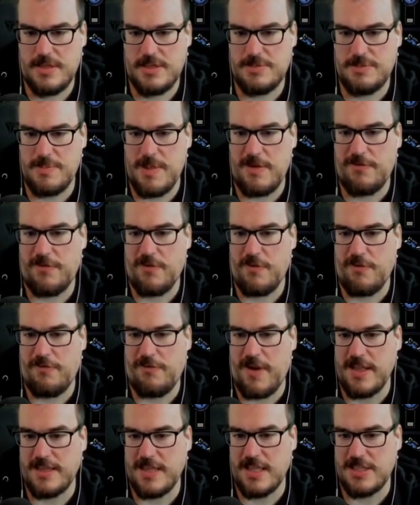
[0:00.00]
Meant for a
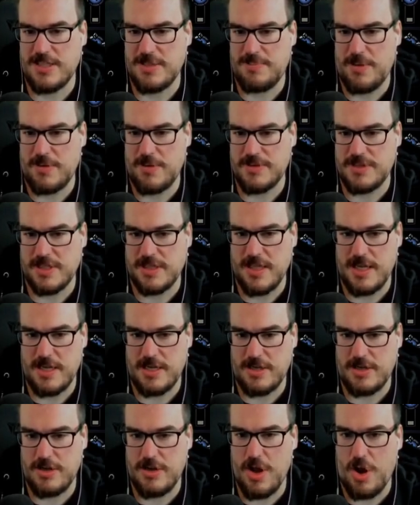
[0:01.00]
fight that's supposed to like
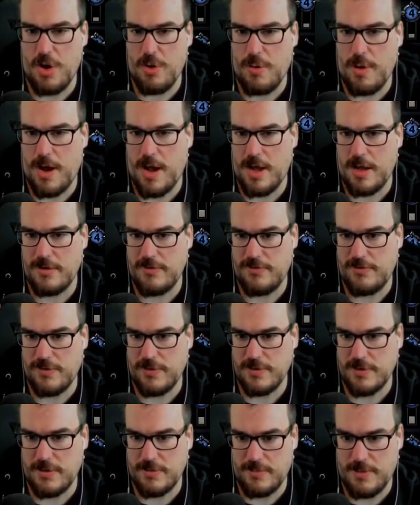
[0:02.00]
go on for a
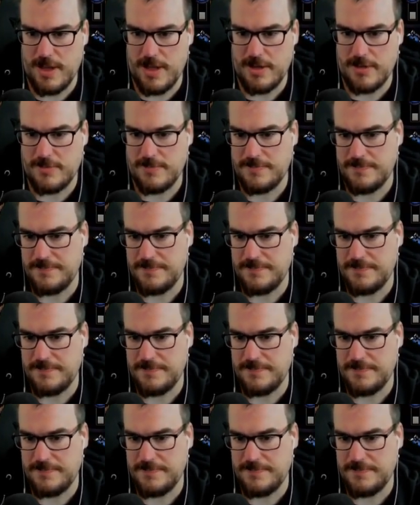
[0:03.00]
little while.